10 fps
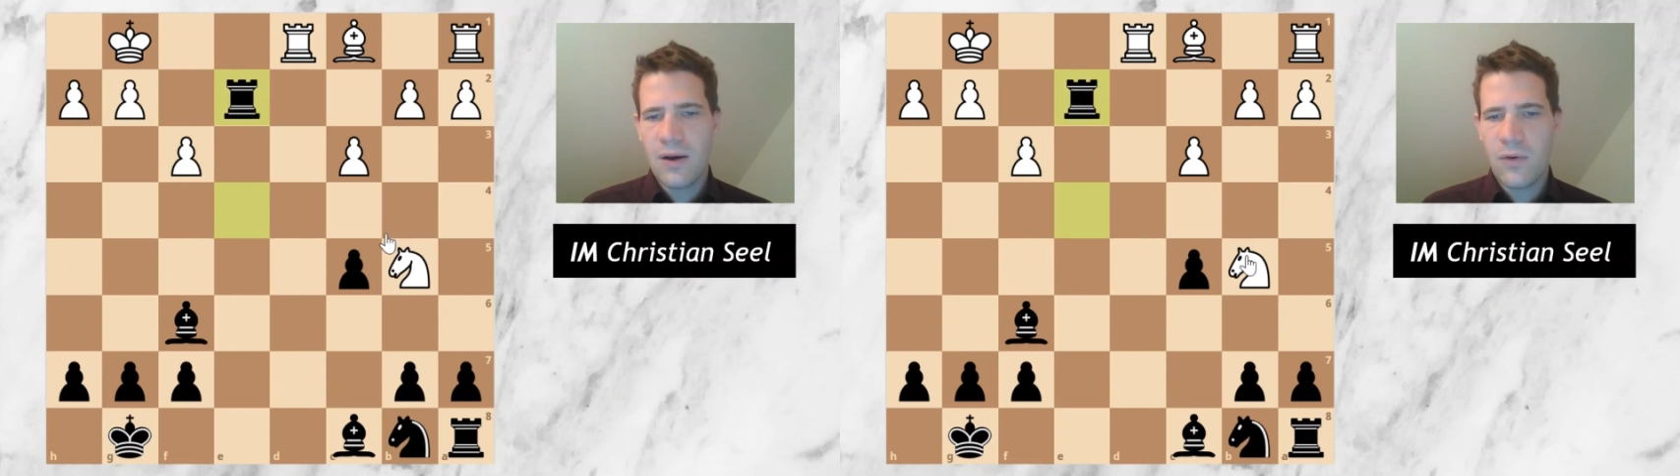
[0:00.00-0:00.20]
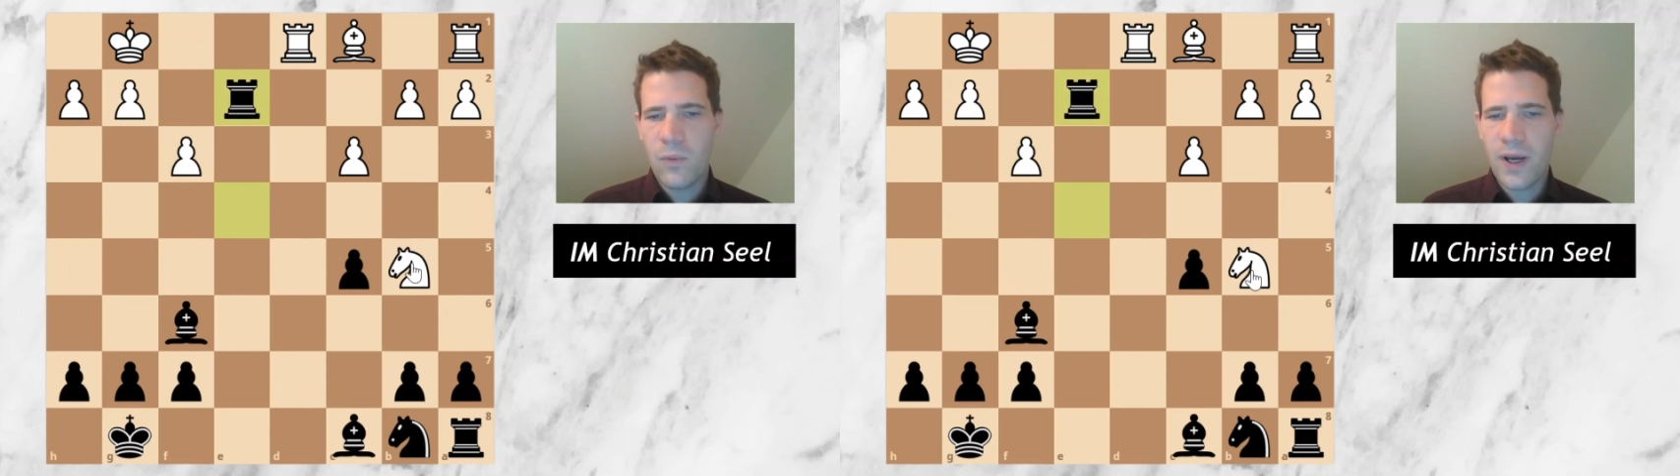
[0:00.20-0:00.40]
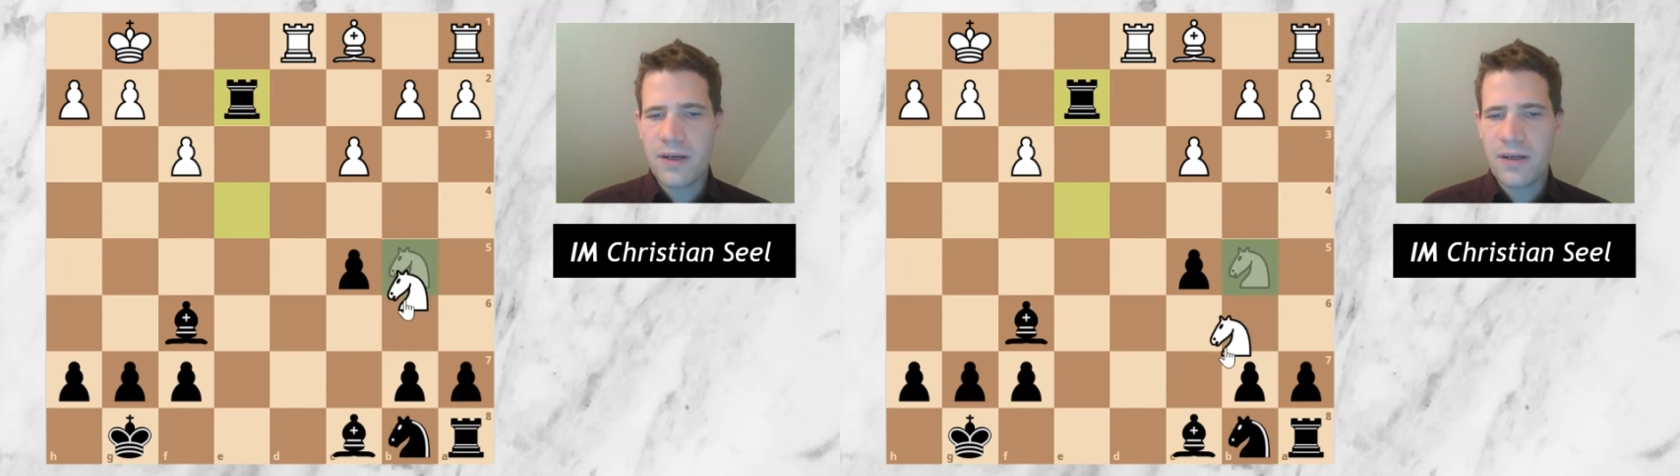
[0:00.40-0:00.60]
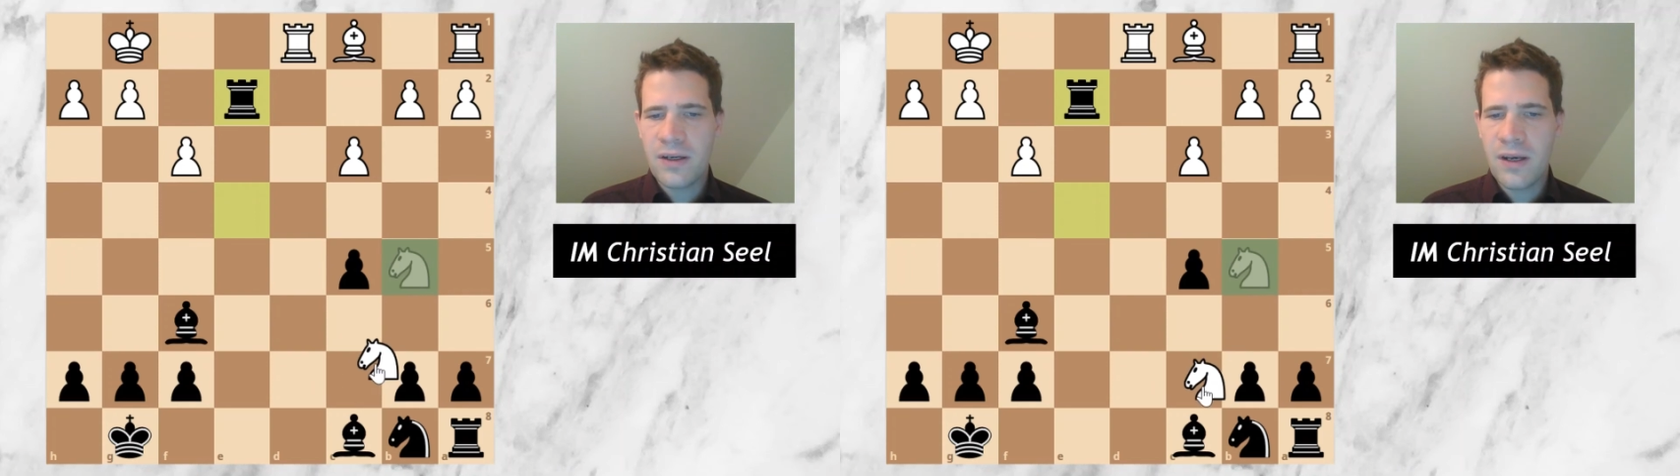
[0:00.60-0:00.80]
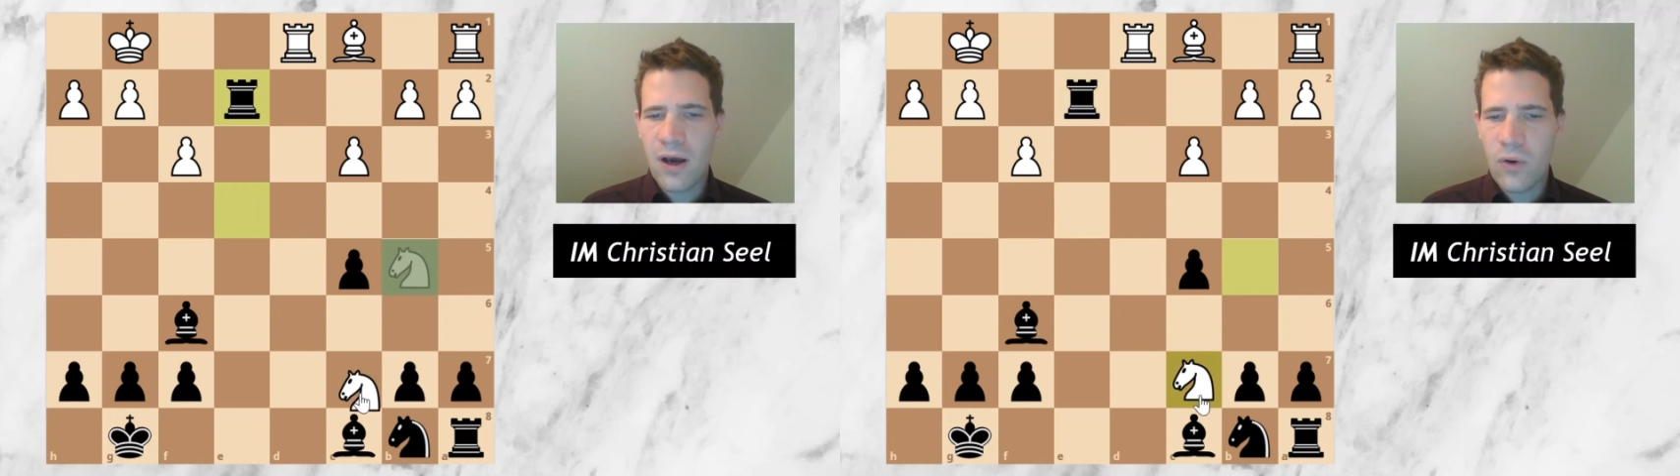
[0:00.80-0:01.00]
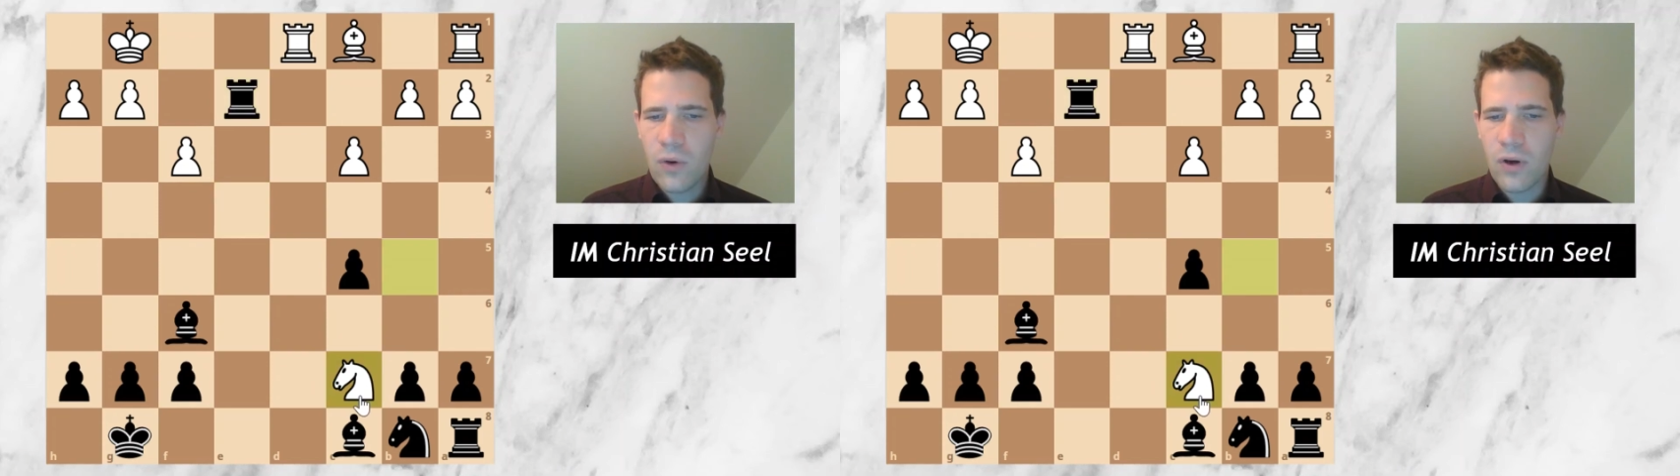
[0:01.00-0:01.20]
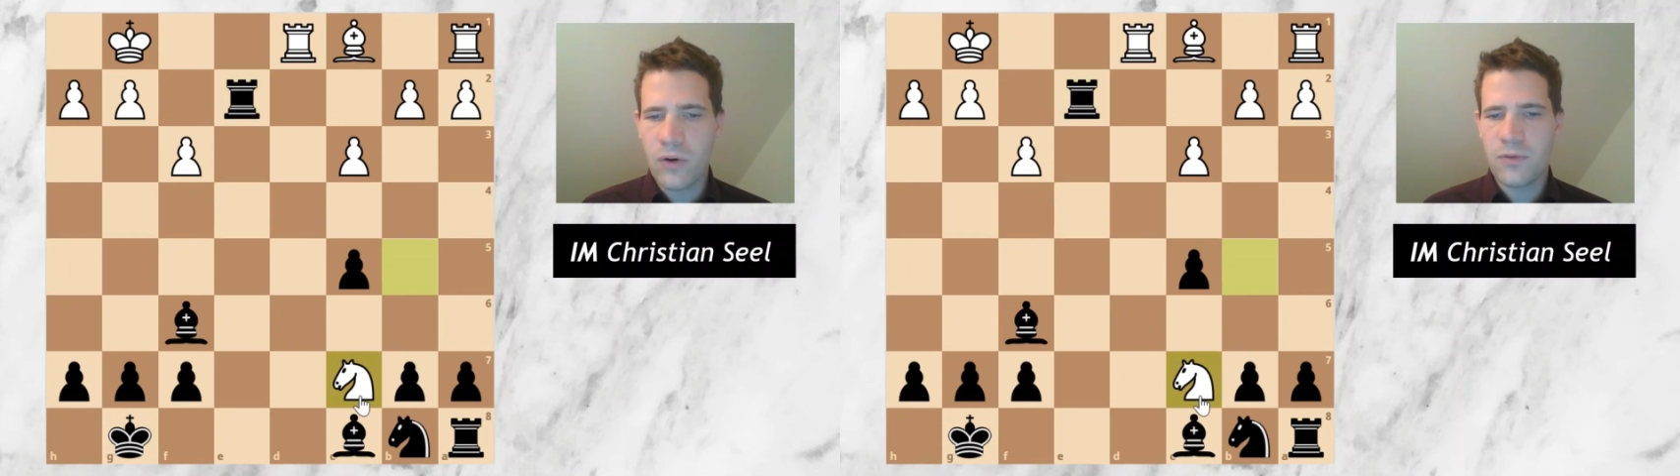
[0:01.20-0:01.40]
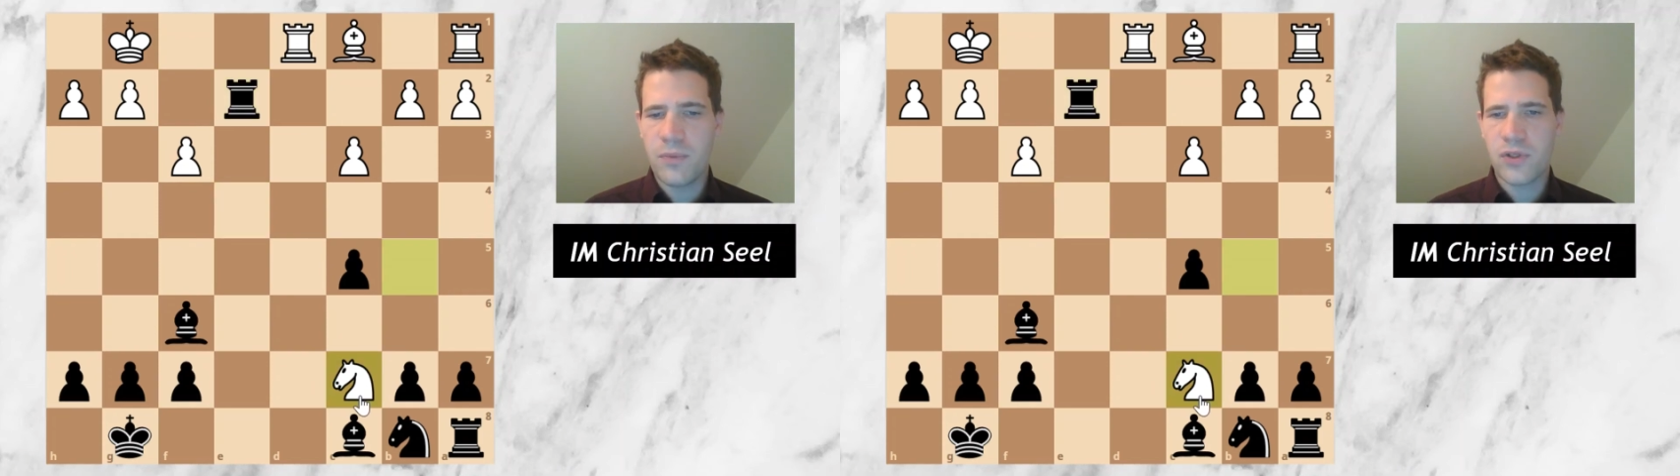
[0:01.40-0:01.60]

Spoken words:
white now goes